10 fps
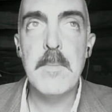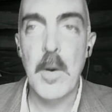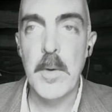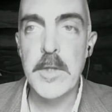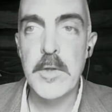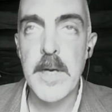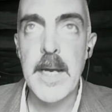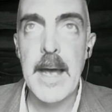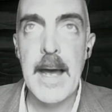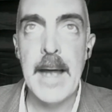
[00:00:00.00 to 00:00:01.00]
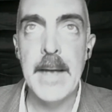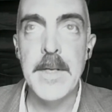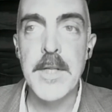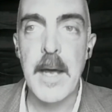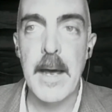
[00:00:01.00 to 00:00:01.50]
poetry
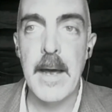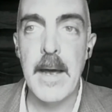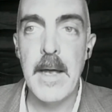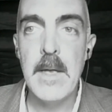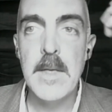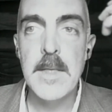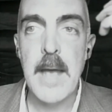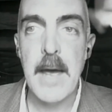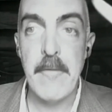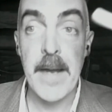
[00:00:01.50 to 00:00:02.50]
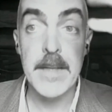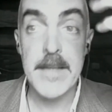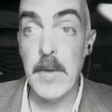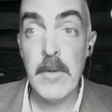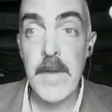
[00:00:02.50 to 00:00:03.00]
and
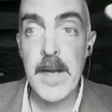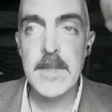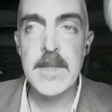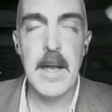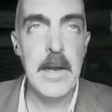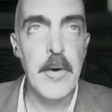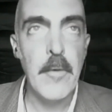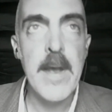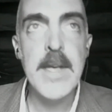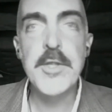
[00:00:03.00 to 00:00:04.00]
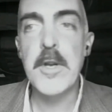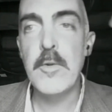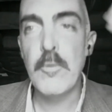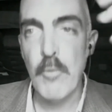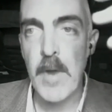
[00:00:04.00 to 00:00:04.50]
sound effects,
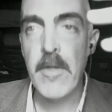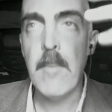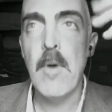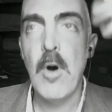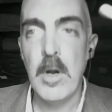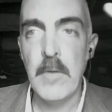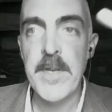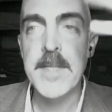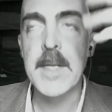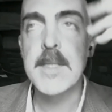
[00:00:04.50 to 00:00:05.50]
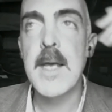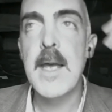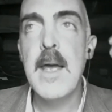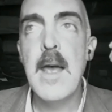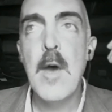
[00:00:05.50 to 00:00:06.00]
alliteration, rhythm, all of these things.
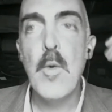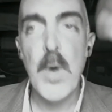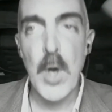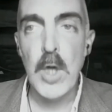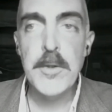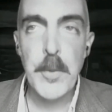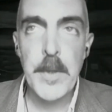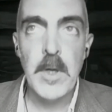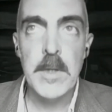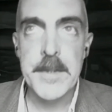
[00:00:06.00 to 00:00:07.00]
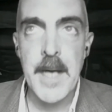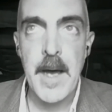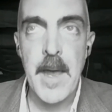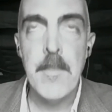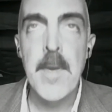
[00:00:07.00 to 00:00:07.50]
We all do it all the
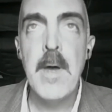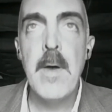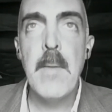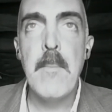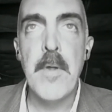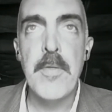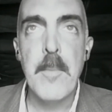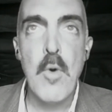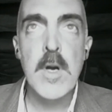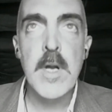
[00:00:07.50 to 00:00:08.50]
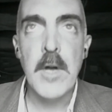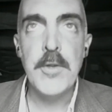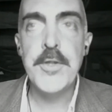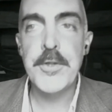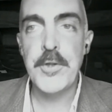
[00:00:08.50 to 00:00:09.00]
time. But the more
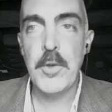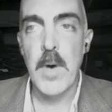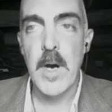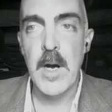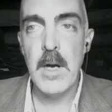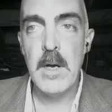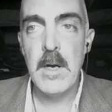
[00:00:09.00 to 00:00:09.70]
conscious you are,